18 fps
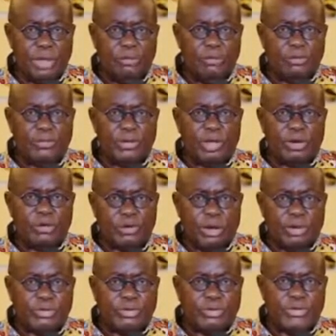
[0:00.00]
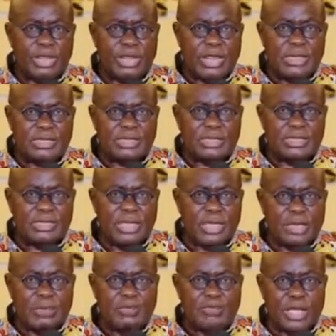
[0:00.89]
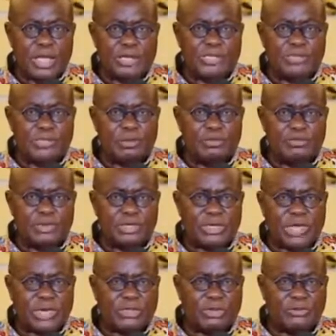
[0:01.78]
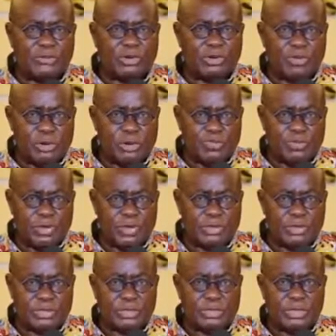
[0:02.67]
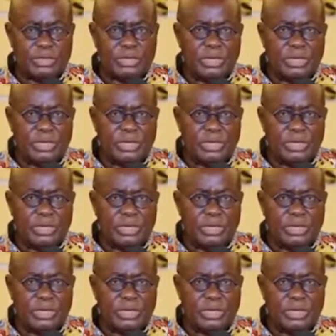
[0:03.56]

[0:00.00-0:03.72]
will be equipped with the necessary personal protective equipment